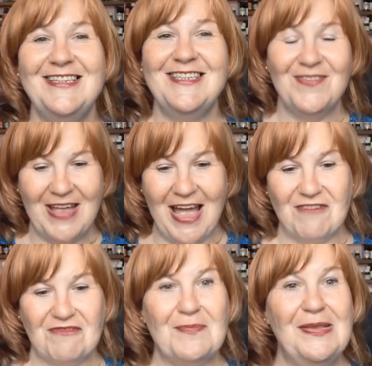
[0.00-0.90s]
So we
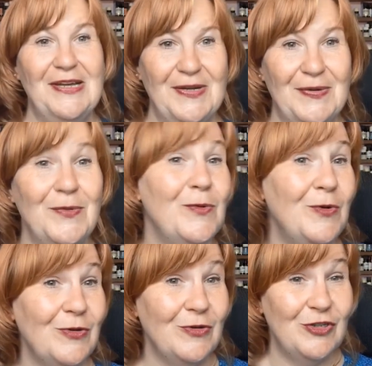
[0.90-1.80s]
have blue,
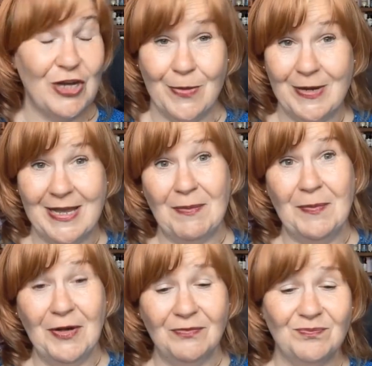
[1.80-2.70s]
or German
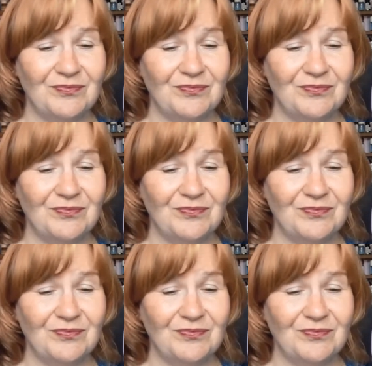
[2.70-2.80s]
chamomile,